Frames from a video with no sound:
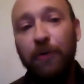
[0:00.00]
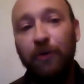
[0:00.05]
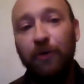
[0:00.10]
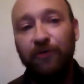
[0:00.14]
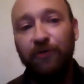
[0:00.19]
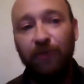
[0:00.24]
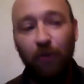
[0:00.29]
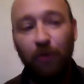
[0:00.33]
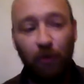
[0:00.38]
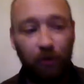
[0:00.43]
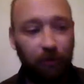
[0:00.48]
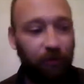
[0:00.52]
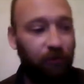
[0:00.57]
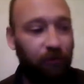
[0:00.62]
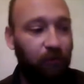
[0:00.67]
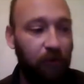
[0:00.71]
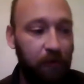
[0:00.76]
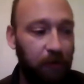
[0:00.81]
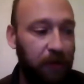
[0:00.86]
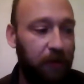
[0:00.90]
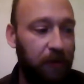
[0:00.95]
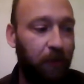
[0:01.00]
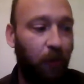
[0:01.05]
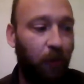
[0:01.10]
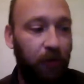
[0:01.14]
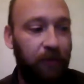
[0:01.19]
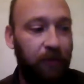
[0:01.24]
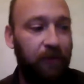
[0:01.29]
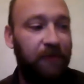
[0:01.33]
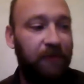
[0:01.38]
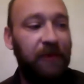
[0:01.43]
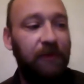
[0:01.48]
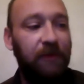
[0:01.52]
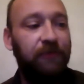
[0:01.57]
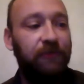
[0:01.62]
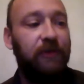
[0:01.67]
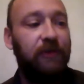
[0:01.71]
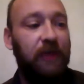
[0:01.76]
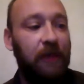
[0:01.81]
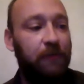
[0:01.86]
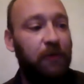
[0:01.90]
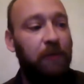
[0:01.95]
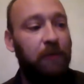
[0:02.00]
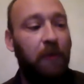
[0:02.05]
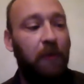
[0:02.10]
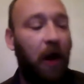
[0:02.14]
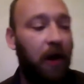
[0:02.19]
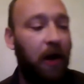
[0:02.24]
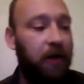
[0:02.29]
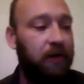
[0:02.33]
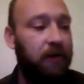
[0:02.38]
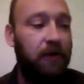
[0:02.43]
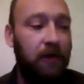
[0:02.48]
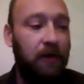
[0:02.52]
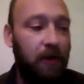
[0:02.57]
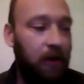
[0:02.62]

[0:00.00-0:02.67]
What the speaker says: but are still extremely important and things to keep in mind.